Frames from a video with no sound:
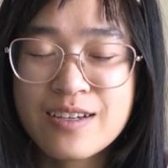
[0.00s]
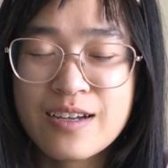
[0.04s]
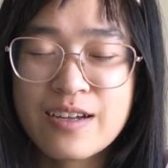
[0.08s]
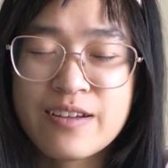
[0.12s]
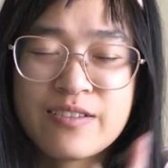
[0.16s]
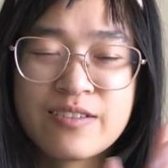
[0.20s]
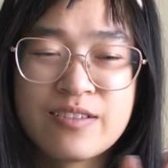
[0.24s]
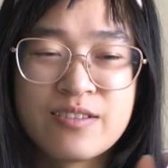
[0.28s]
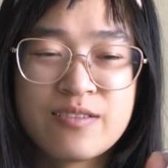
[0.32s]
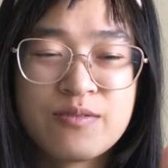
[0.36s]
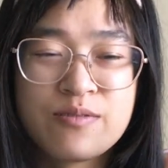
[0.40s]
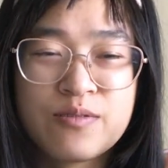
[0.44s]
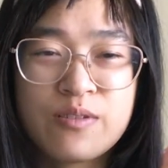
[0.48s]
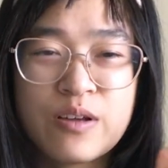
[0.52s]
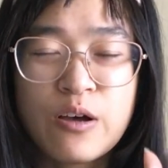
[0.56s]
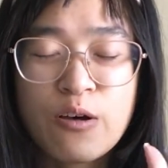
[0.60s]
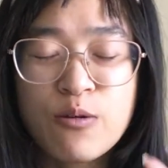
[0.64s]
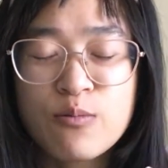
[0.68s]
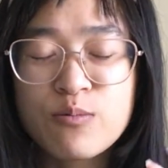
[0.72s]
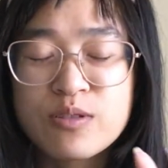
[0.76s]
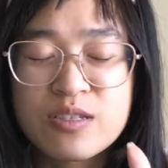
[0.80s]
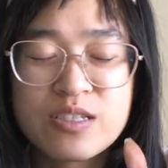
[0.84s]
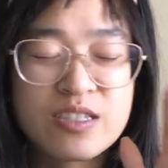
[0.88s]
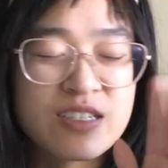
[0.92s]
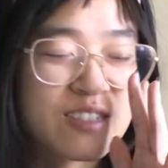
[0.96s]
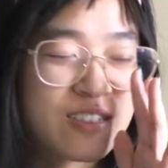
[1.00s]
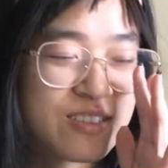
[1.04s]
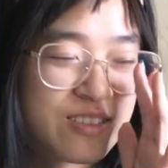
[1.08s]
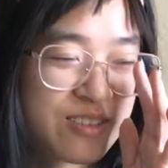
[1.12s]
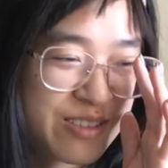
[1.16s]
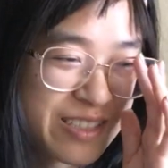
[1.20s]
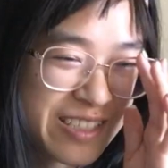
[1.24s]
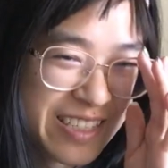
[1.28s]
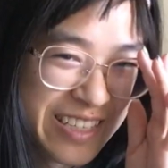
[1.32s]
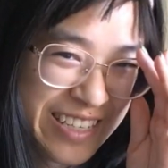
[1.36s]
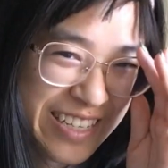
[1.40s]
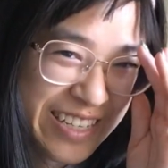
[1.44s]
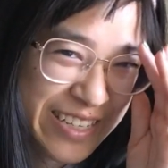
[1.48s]
I almost said
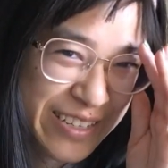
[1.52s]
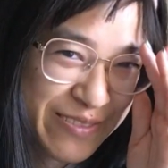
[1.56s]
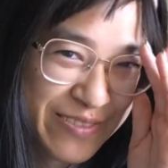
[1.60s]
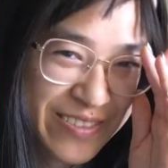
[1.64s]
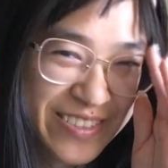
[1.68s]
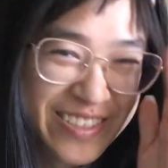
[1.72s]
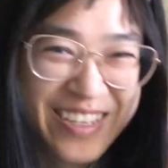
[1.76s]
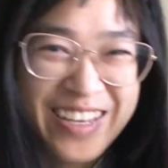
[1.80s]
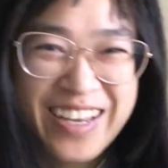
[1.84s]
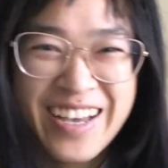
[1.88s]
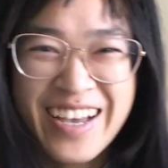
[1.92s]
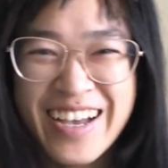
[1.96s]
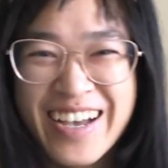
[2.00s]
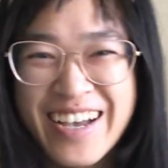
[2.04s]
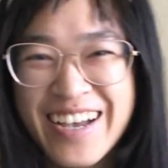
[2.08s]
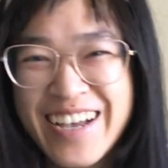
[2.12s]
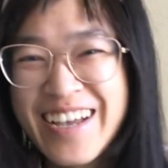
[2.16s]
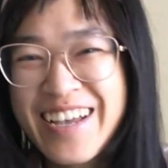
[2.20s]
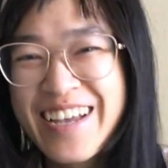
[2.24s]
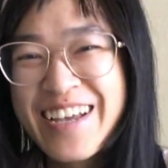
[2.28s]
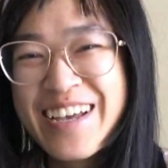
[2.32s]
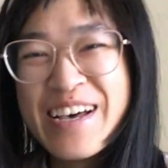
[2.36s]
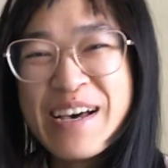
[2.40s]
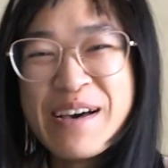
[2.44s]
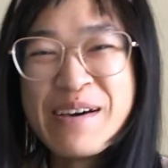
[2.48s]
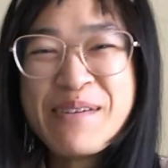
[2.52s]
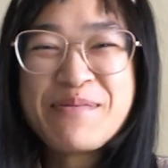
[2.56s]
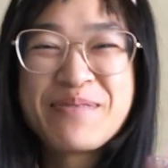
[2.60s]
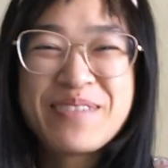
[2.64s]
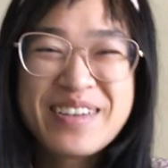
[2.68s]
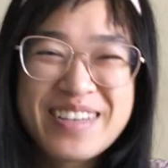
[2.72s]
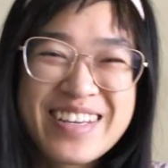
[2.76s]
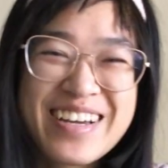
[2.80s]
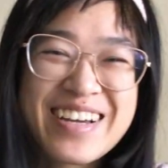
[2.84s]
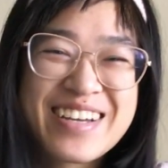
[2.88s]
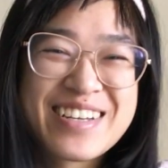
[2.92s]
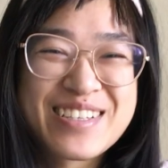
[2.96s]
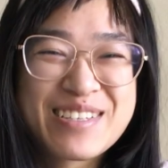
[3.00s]
sleeves, but
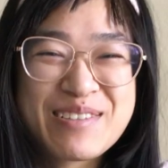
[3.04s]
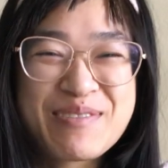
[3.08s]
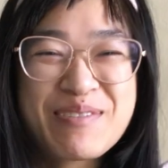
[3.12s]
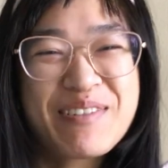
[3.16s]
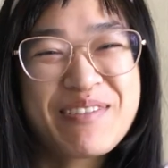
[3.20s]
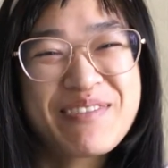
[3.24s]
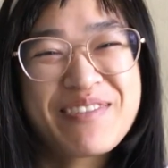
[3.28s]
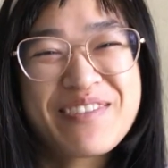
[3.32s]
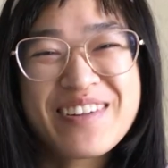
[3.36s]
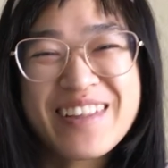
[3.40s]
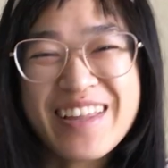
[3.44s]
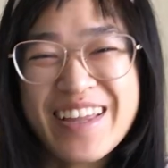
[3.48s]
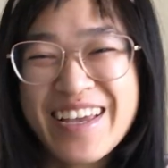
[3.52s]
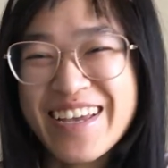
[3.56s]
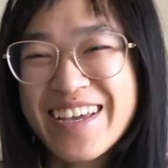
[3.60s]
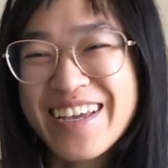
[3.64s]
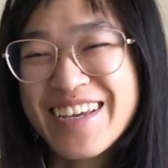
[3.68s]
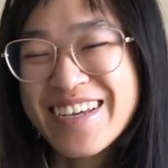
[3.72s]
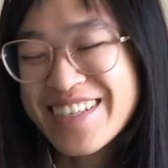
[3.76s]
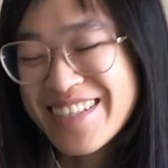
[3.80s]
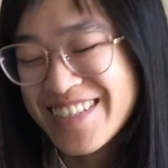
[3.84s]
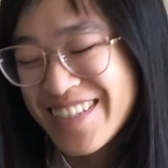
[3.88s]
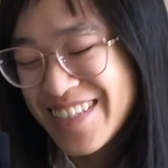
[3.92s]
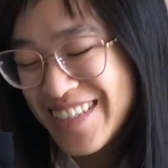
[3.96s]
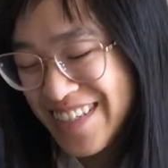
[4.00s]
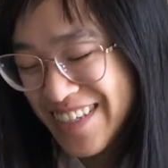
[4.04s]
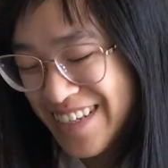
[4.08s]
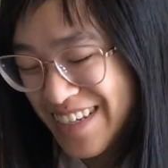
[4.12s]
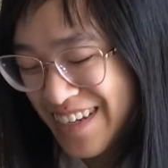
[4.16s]
yeah, I split for legs.